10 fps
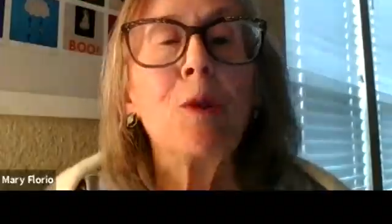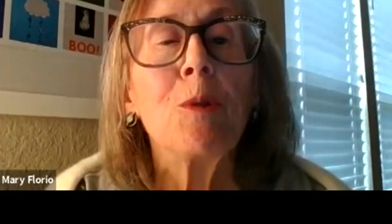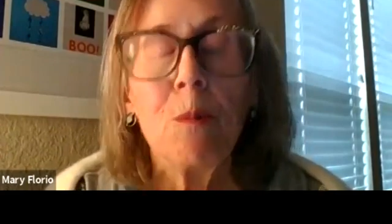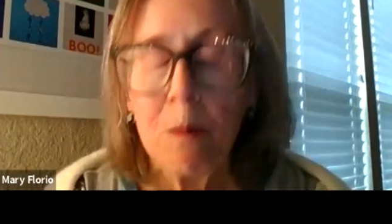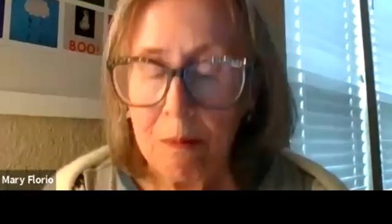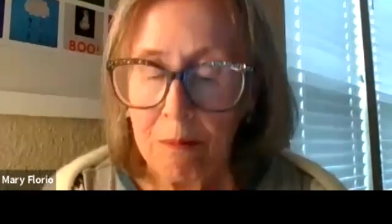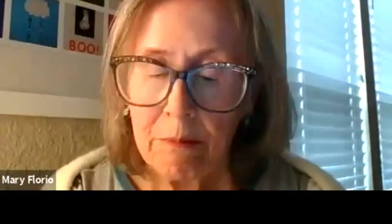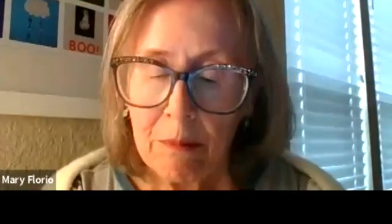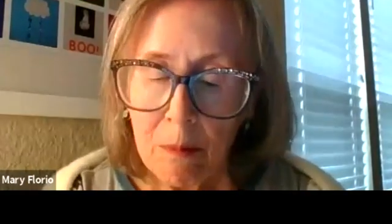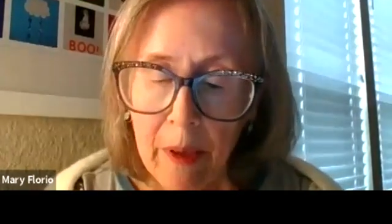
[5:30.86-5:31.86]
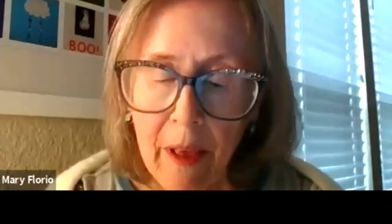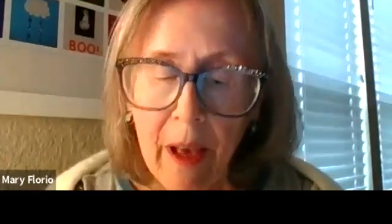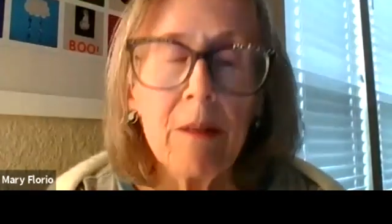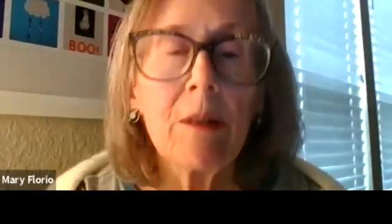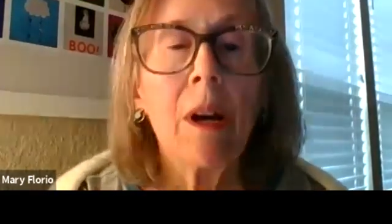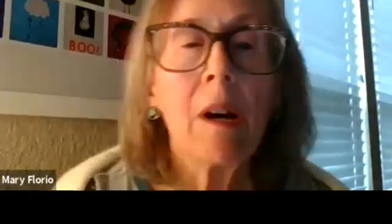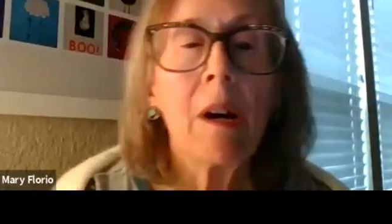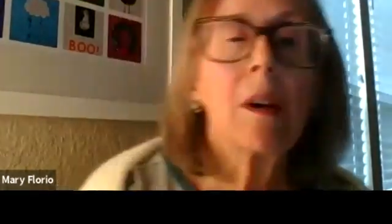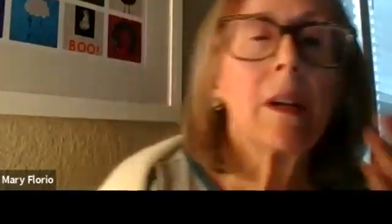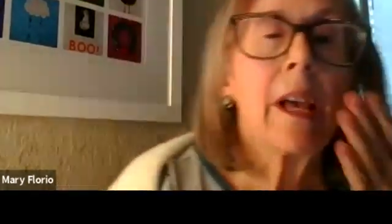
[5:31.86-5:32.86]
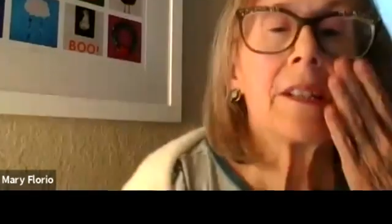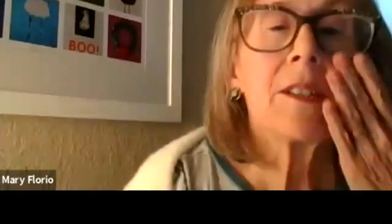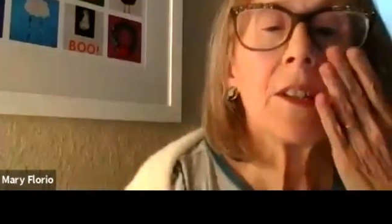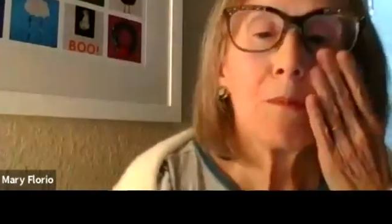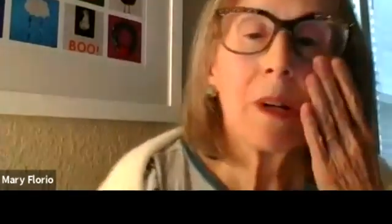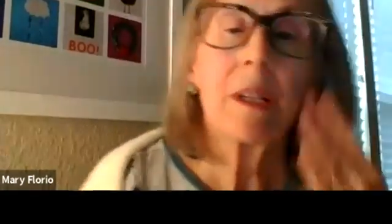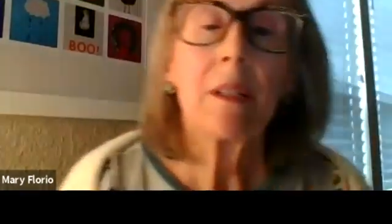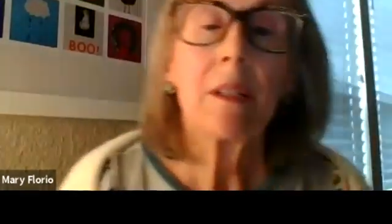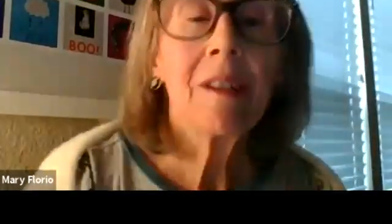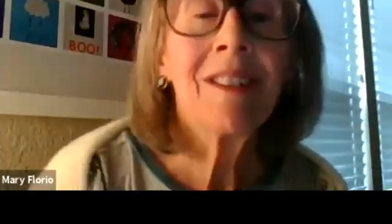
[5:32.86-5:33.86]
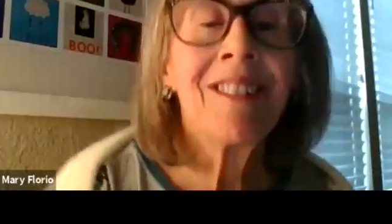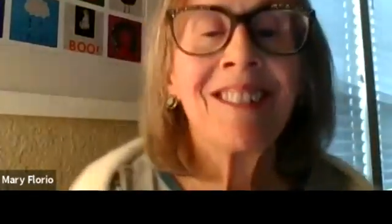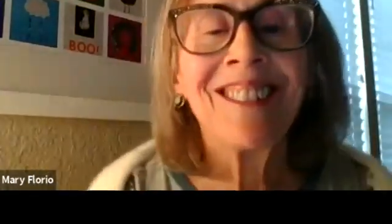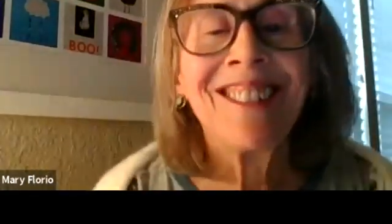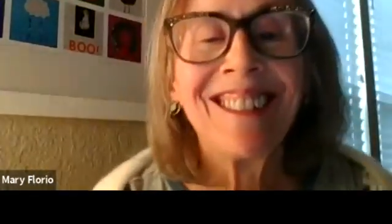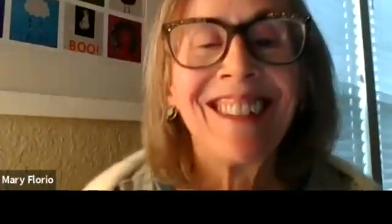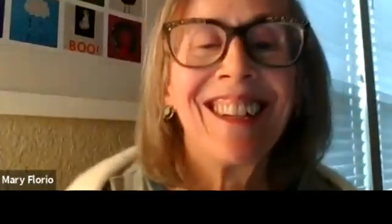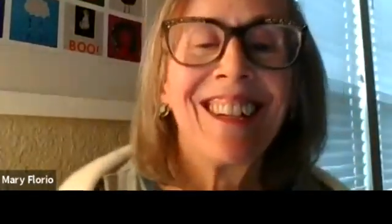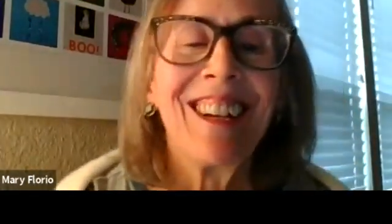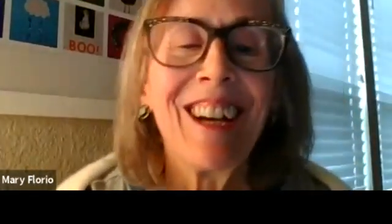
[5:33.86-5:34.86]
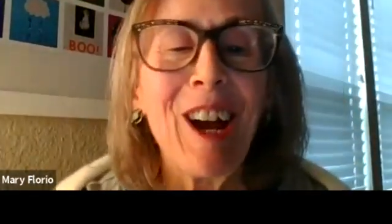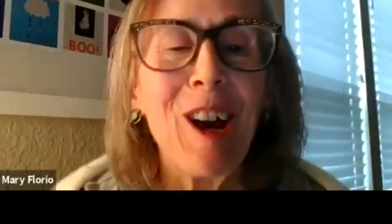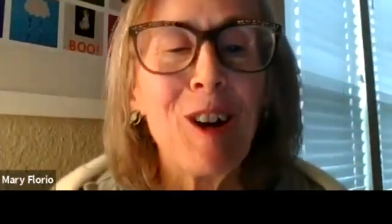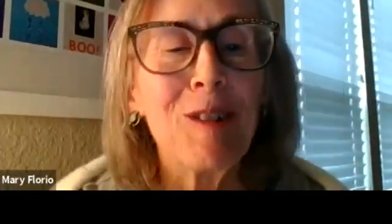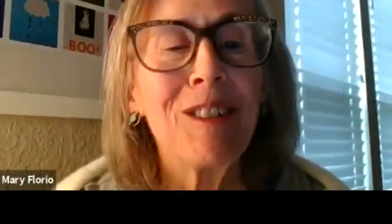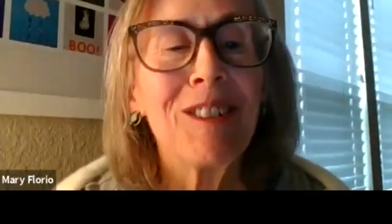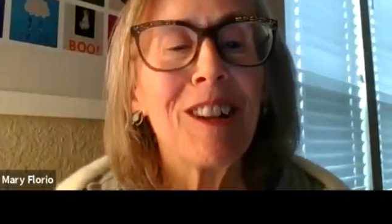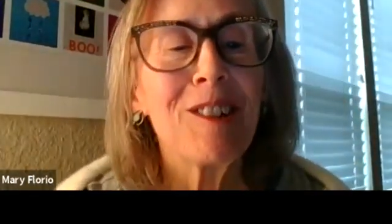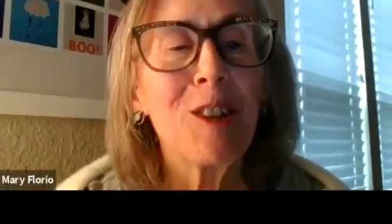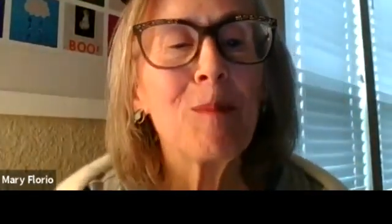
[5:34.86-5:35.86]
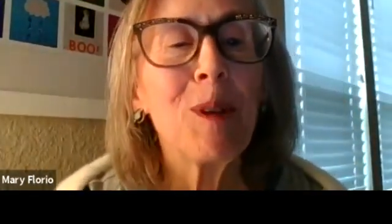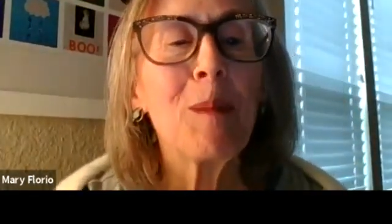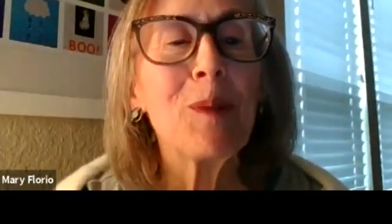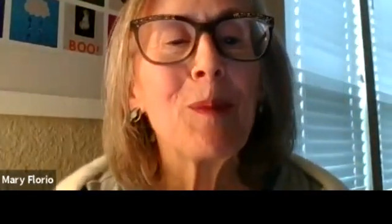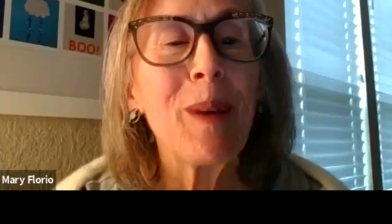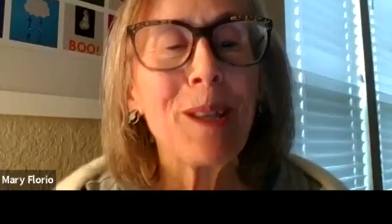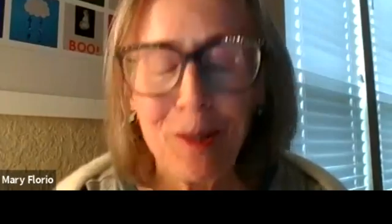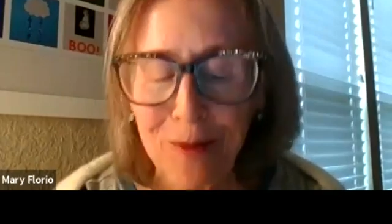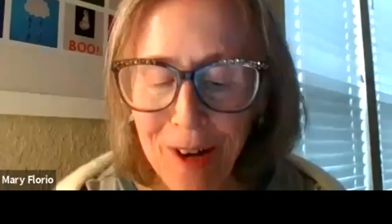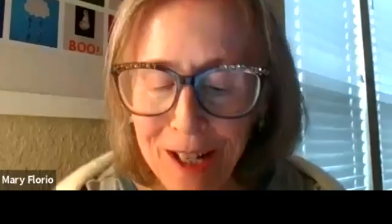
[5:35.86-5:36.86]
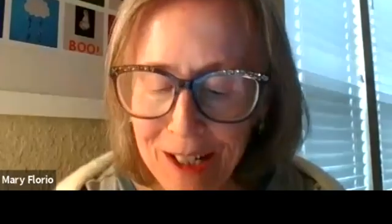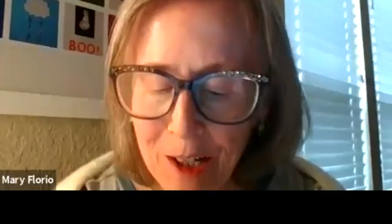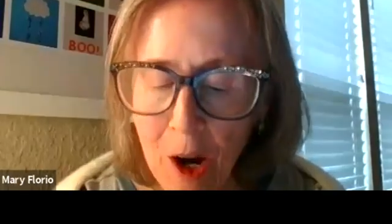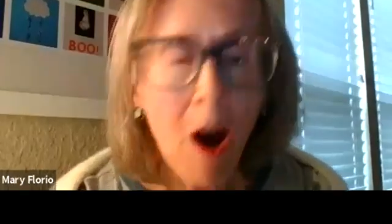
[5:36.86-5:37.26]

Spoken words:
do without our Alexa, right? Our sometimes best friend.